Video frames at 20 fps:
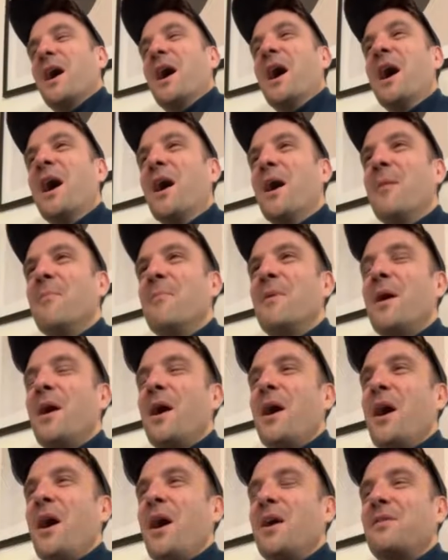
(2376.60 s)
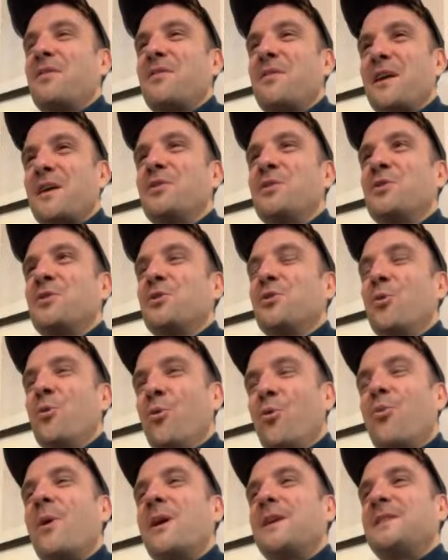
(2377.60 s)
I think you can
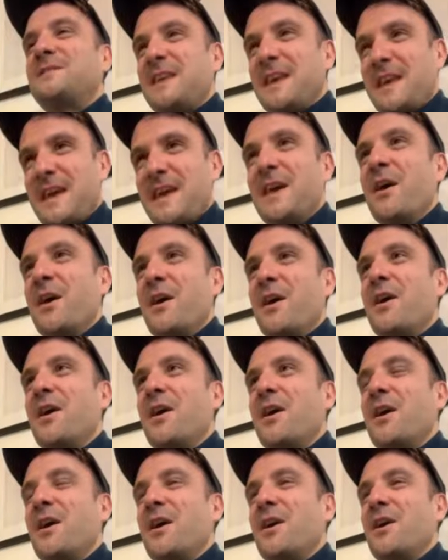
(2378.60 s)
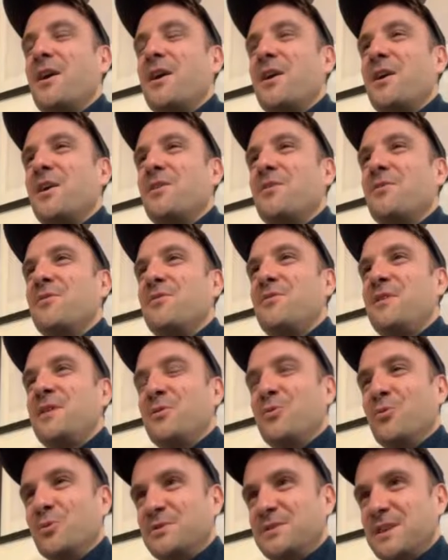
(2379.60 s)
always hear the
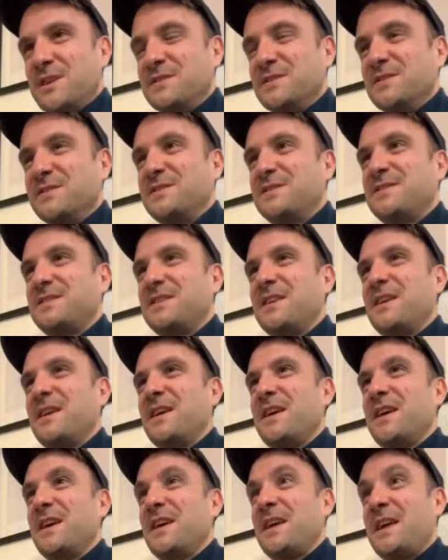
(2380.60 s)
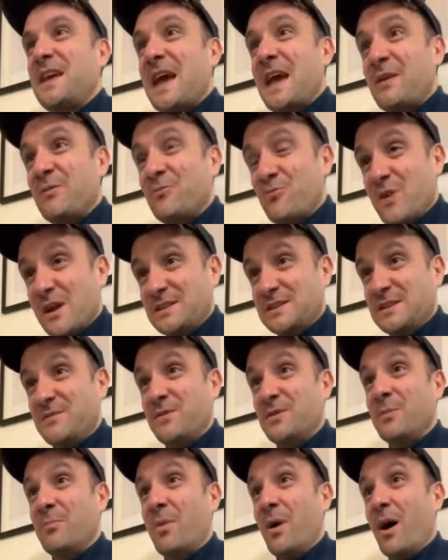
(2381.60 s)
audience getting ready
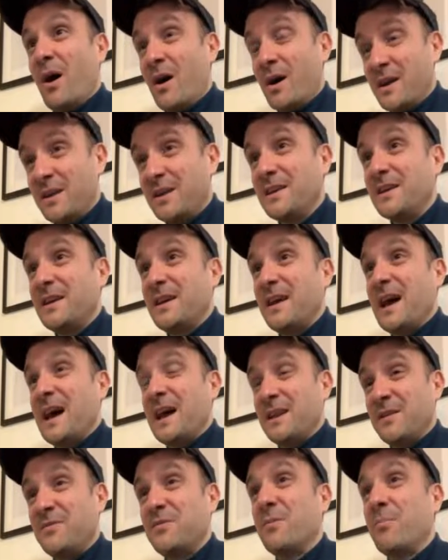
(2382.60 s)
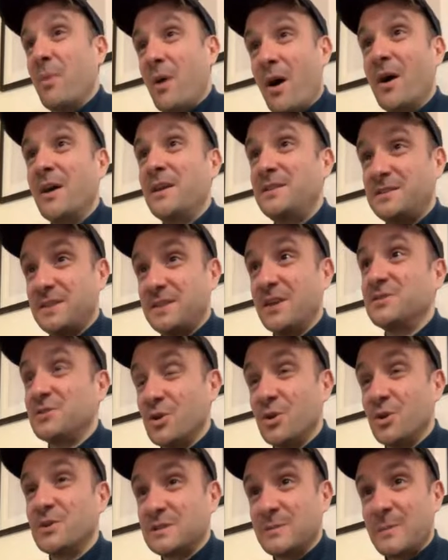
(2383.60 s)
for the pie, and if the pie does
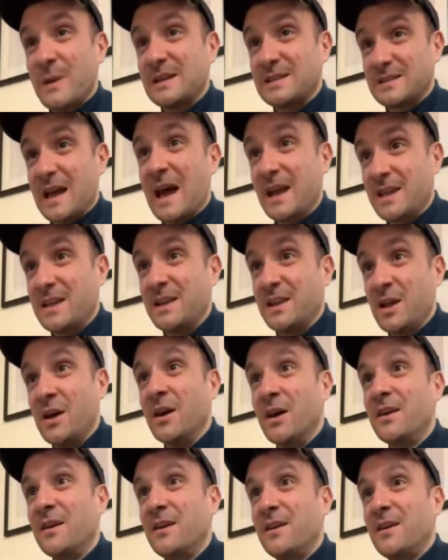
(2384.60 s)
look spectacular,